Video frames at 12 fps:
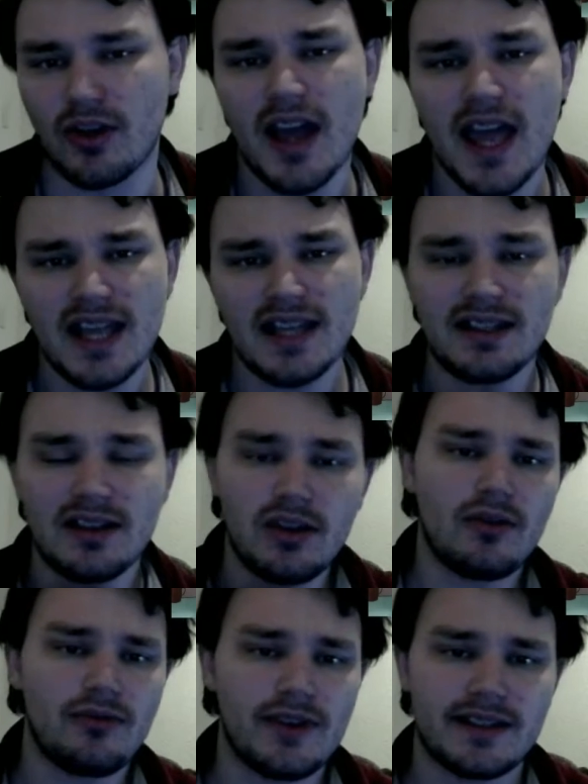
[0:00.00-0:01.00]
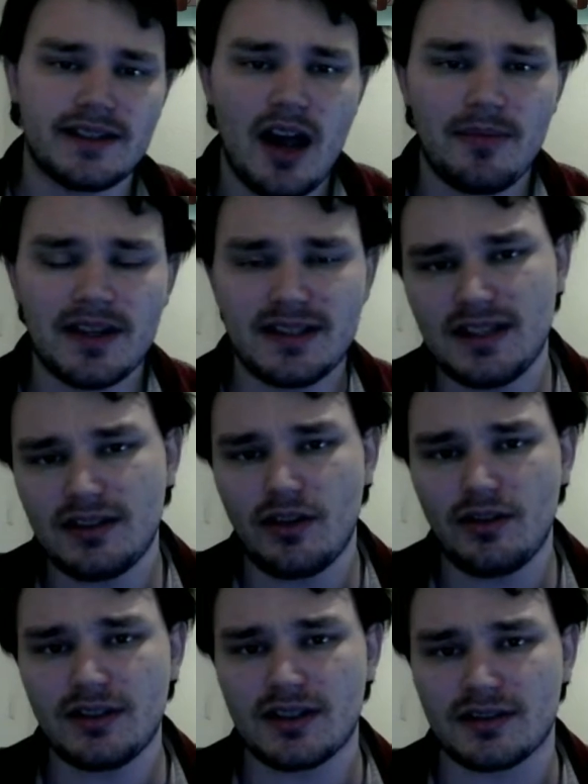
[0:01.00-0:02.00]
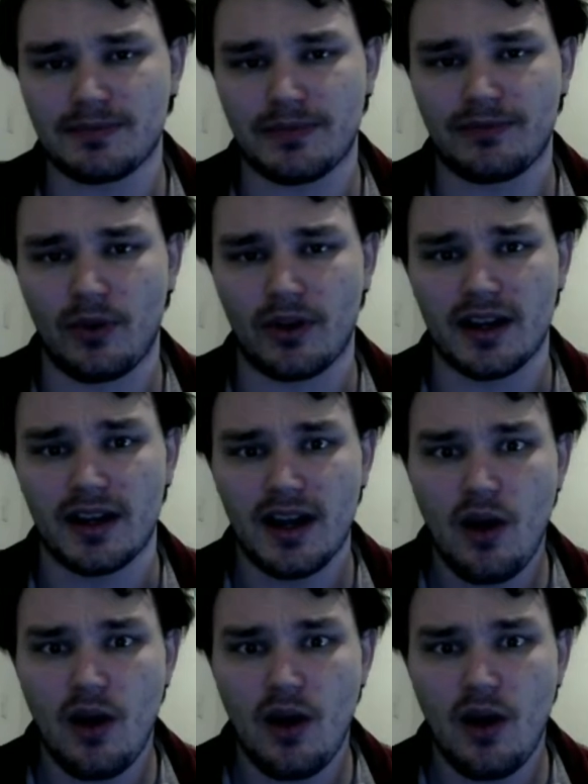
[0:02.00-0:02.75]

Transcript: He's a little freaked out because he didn't notice this before,